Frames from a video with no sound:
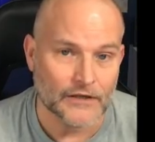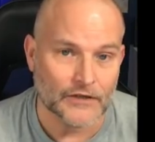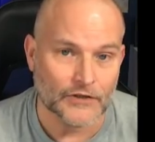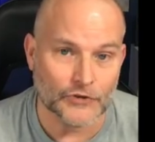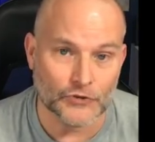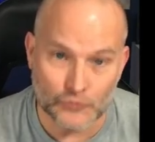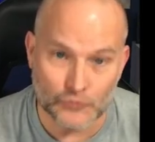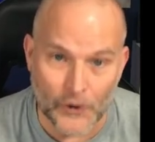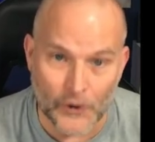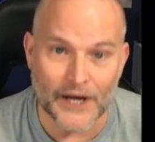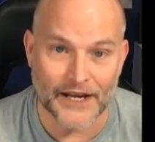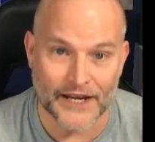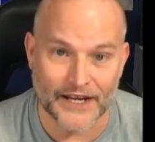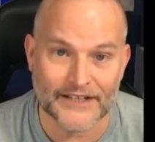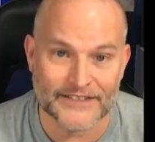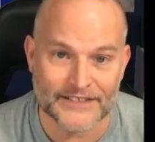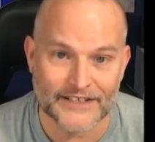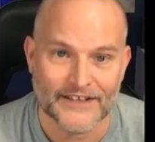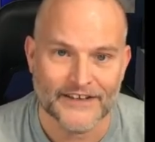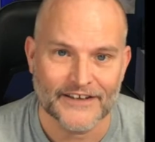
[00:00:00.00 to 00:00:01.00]

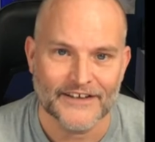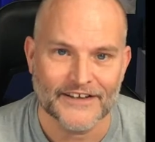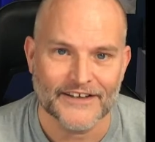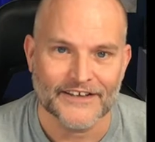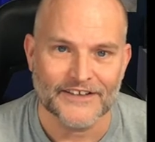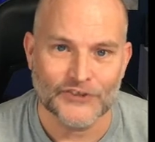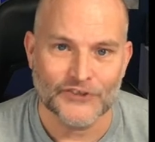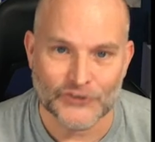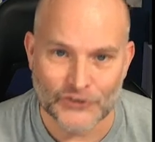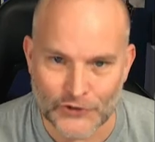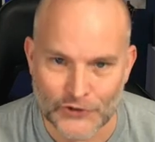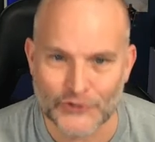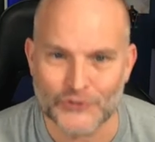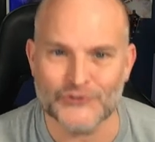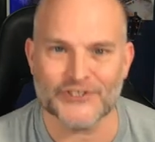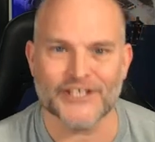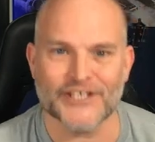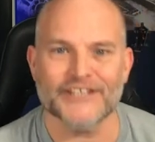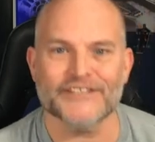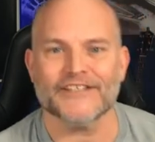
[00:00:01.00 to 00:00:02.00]
great,
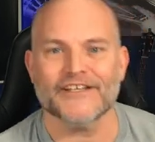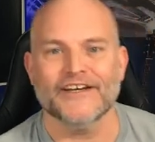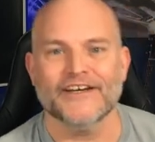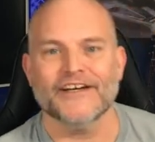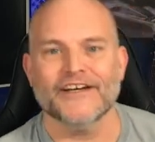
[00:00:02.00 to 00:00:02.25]
use it.